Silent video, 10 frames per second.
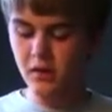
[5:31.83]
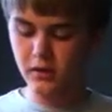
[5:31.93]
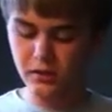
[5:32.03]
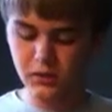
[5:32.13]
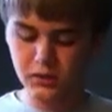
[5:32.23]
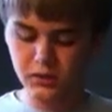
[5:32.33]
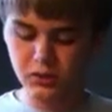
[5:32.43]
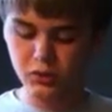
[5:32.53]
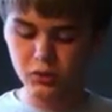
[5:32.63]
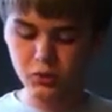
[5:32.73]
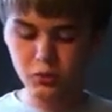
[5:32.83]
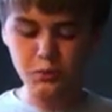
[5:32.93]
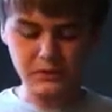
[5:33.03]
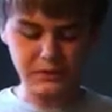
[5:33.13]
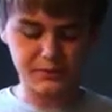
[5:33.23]

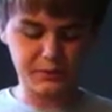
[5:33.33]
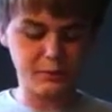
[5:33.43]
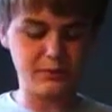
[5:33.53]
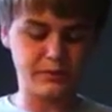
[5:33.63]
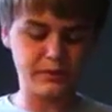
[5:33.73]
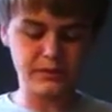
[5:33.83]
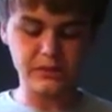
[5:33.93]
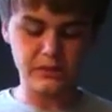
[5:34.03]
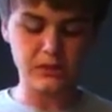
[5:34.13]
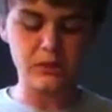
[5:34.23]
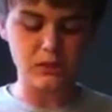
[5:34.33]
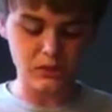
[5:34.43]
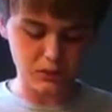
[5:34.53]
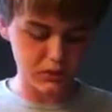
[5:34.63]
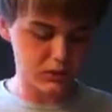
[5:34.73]
What else was
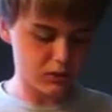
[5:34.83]
there?